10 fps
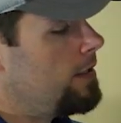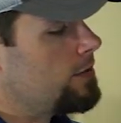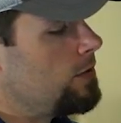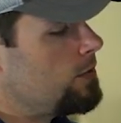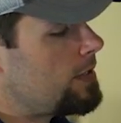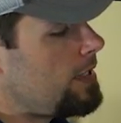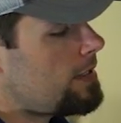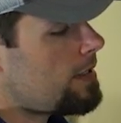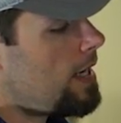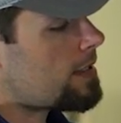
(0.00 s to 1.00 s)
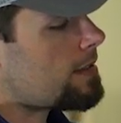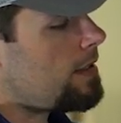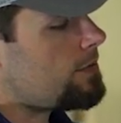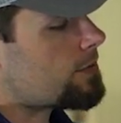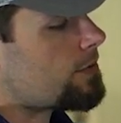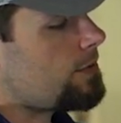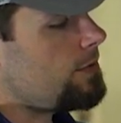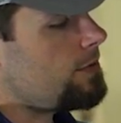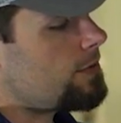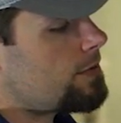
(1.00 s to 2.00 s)
is loosen these lockdown
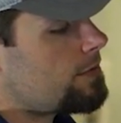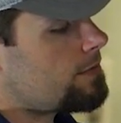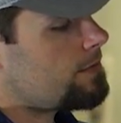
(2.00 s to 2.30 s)
screws.